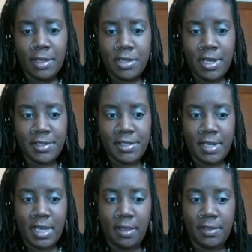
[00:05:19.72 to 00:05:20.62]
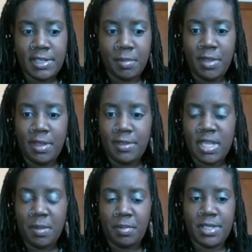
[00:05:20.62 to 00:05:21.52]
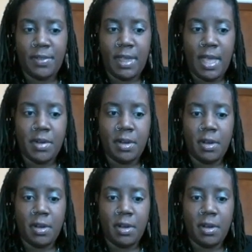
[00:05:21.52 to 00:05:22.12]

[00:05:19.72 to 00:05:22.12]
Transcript: let you guys see kind of some of the templates that they have in